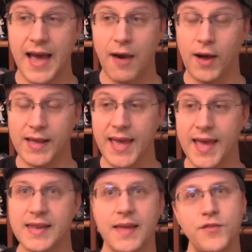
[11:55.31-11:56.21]
Now,
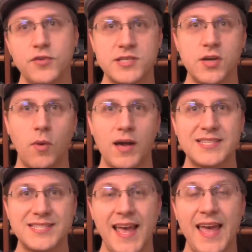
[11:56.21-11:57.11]
again, if you still want
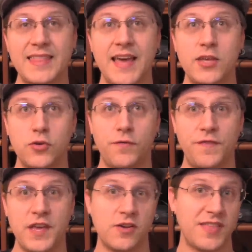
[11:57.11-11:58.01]
to say that you
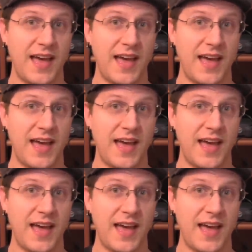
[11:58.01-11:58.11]
feel